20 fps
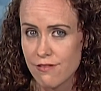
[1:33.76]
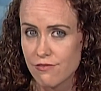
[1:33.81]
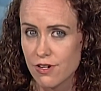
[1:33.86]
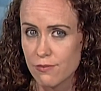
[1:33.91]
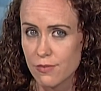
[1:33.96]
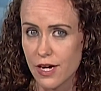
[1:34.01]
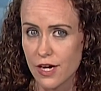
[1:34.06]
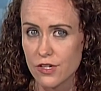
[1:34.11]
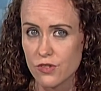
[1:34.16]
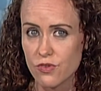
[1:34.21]

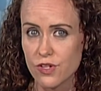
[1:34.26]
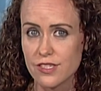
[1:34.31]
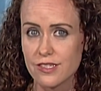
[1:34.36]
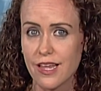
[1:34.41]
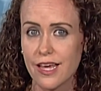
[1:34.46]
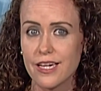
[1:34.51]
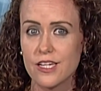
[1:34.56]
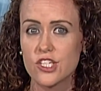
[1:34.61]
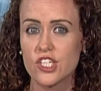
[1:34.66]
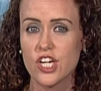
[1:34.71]
from countries
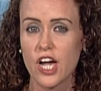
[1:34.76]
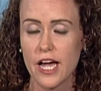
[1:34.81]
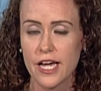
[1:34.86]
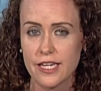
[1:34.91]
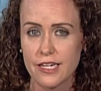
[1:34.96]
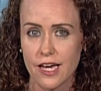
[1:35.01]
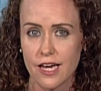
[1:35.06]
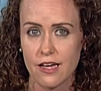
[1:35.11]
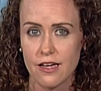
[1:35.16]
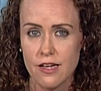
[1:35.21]
like
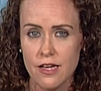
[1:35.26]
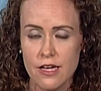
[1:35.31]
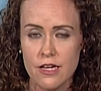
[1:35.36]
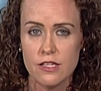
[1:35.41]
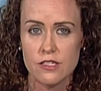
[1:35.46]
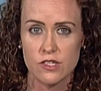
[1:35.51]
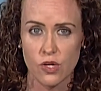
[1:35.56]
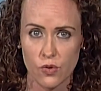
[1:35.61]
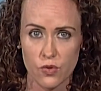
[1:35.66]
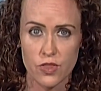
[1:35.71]
China.
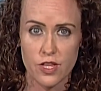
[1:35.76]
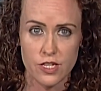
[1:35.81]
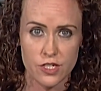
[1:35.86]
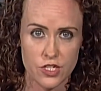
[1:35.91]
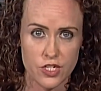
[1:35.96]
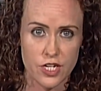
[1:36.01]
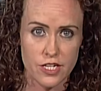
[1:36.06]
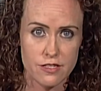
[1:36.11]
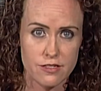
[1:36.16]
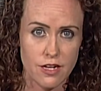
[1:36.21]
So the
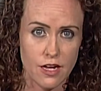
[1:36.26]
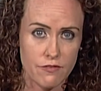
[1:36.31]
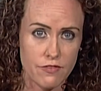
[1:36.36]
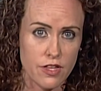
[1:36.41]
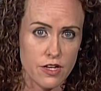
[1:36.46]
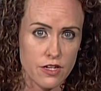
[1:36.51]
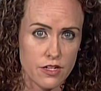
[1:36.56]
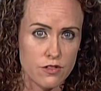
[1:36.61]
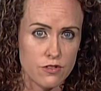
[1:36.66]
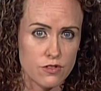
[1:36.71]
gist of
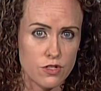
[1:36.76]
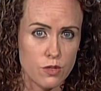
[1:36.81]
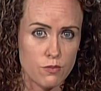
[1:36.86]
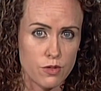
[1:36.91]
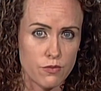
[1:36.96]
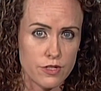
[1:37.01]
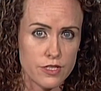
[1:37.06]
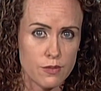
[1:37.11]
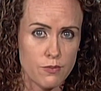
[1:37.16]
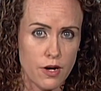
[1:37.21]
the
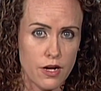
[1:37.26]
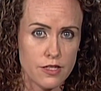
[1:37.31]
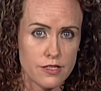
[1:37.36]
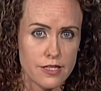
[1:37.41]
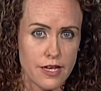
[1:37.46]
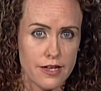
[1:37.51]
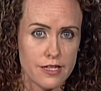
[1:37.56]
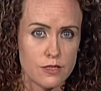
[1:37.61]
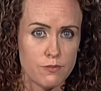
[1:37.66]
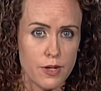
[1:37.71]
consumer response
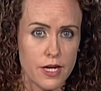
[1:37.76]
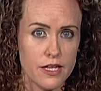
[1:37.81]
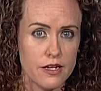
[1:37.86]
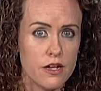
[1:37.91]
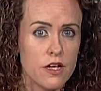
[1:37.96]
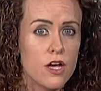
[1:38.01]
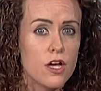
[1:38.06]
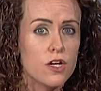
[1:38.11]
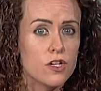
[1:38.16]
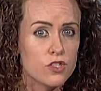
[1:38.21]
has been,
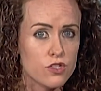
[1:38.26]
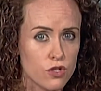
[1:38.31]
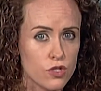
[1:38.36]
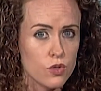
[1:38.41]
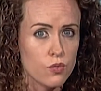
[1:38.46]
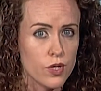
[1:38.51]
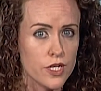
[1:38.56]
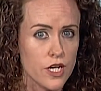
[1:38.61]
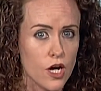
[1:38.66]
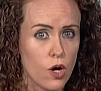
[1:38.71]

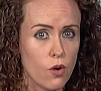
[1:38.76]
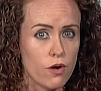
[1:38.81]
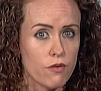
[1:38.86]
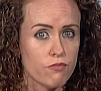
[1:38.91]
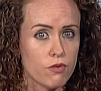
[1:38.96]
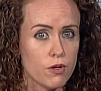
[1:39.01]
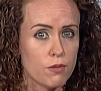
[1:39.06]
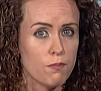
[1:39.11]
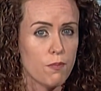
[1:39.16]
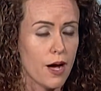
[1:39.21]
shouldn't we know if
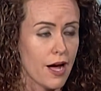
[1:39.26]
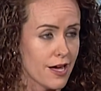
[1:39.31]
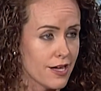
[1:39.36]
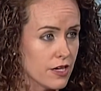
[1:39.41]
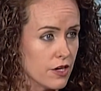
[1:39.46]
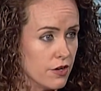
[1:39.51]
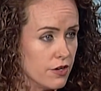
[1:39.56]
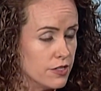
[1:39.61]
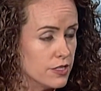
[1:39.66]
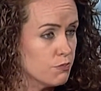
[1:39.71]
we're
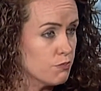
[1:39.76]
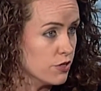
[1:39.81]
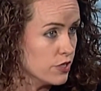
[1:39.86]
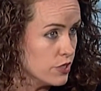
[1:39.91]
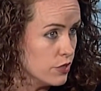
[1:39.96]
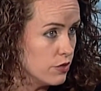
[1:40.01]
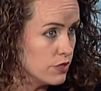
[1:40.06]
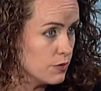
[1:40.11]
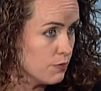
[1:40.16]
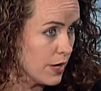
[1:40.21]
buying goods
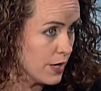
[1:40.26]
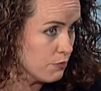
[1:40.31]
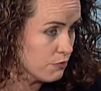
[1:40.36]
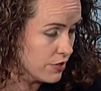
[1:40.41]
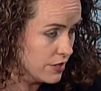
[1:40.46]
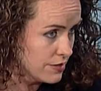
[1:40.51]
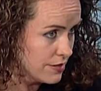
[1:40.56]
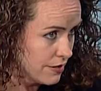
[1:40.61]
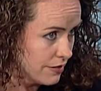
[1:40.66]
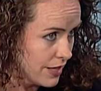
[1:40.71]
produced by
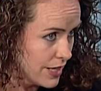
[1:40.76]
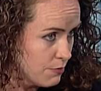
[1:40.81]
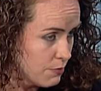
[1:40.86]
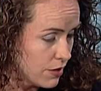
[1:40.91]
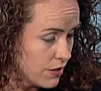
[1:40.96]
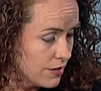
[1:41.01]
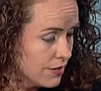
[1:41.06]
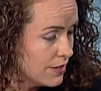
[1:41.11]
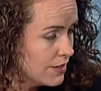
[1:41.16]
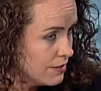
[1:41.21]
prison
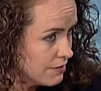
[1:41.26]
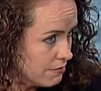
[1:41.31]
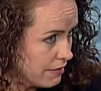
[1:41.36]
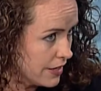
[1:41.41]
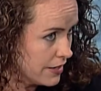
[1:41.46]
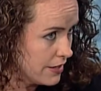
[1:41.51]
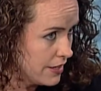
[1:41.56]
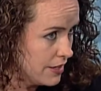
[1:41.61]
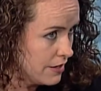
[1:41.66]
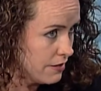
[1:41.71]
labor
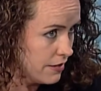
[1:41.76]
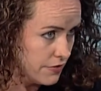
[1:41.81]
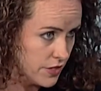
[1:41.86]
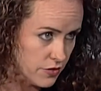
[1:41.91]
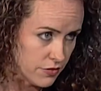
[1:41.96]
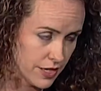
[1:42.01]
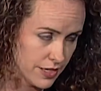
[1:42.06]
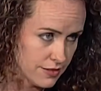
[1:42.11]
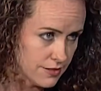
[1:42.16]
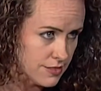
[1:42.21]
right here in the
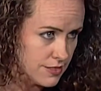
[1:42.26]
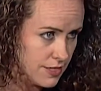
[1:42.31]
United